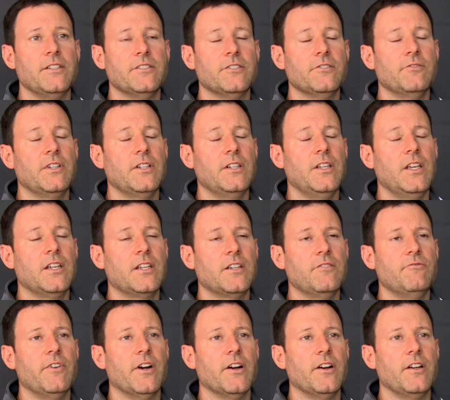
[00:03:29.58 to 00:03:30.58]
So it can
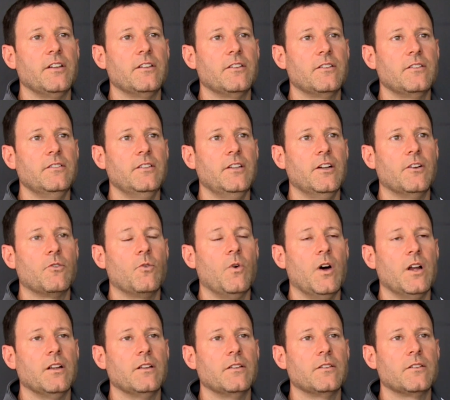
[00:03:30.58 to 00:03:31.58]
vary
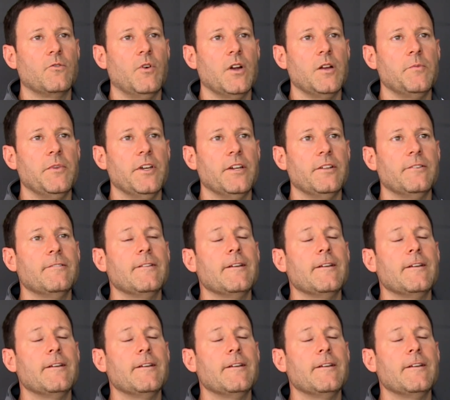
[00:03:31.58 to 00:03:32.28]
quite a bit.